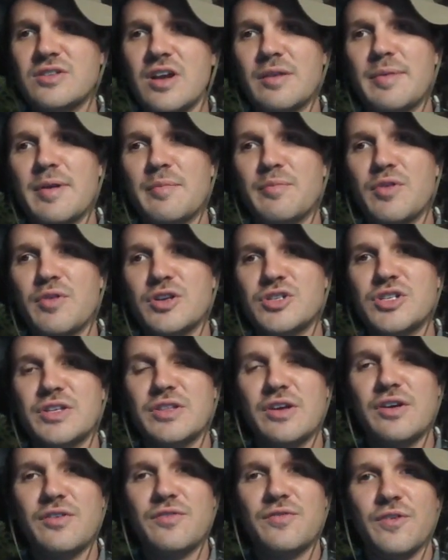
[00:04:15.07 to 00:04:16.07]
brushing
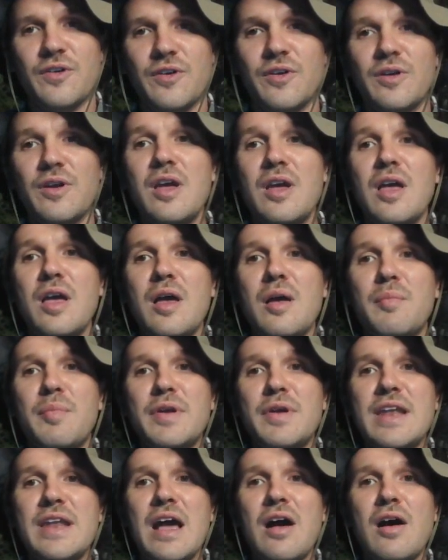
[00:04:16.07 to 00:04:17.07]
their fur. But
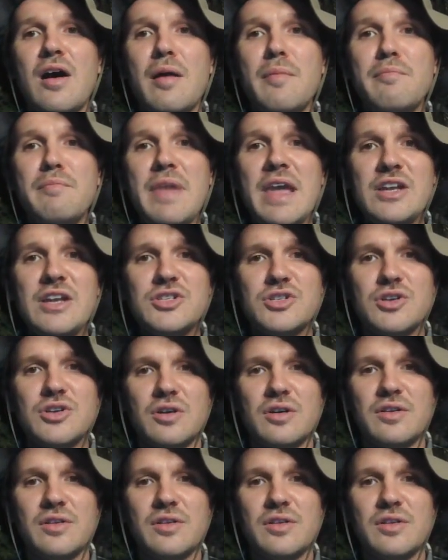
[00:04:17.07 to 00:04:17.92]
now a major